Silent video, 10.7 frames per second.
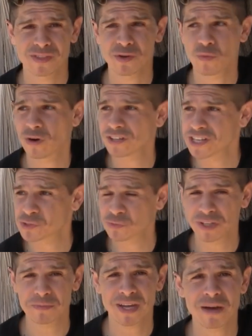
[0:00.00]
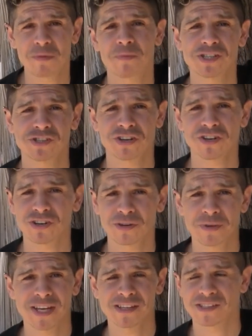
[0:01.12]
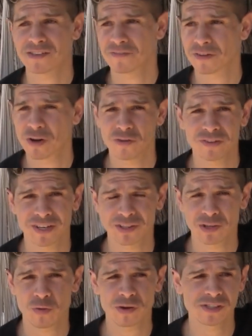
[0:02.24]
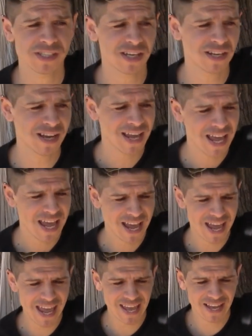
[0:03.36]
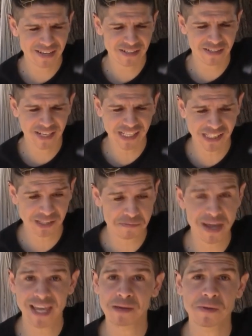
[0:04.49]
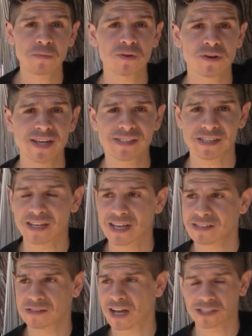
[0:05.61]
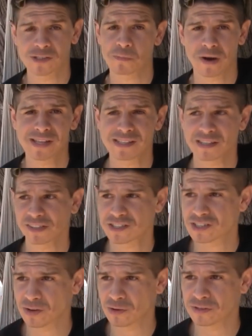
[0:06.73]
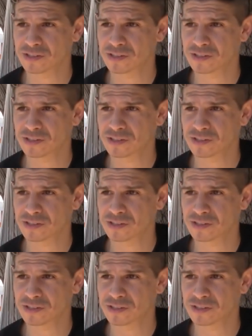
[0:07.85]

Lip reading: The world has really become a pressure cooker because of COVID and quarantine, and it's making people crazy, not surprisingly so.